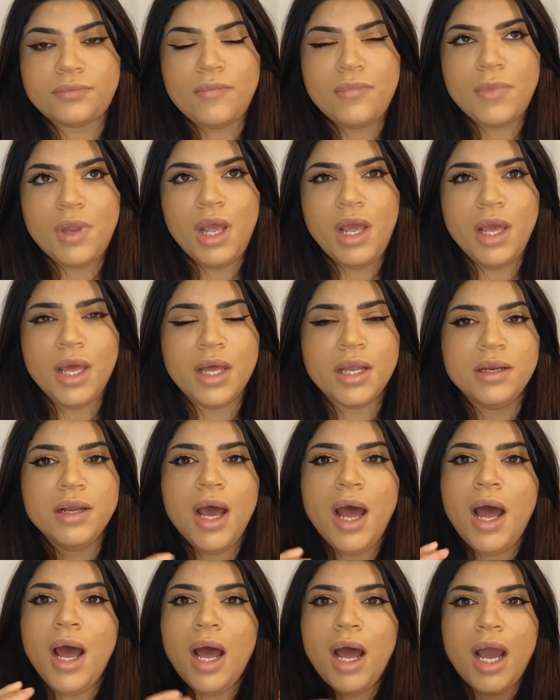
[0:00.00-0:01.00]
and
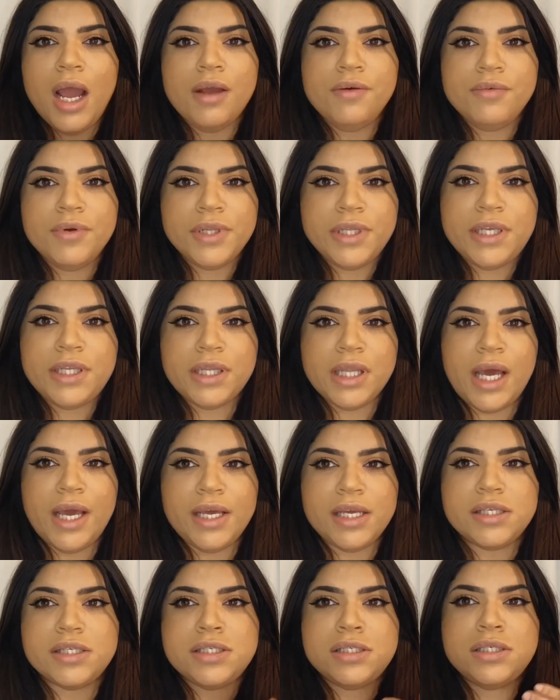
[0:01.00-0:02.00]
I really
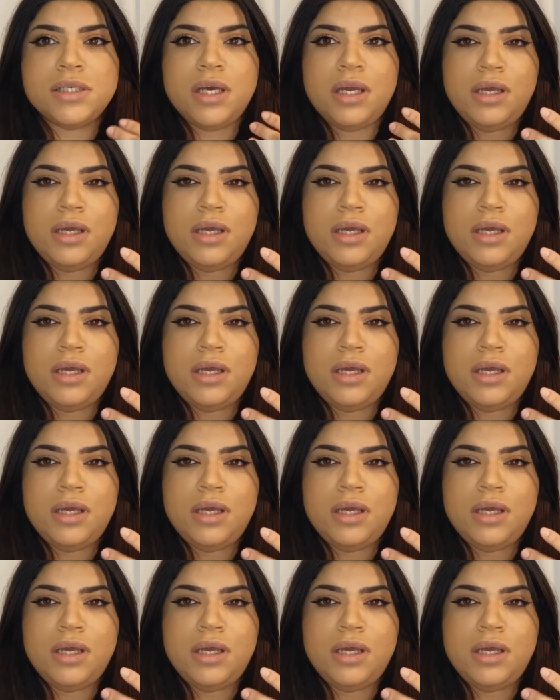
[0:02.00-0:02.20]
liked,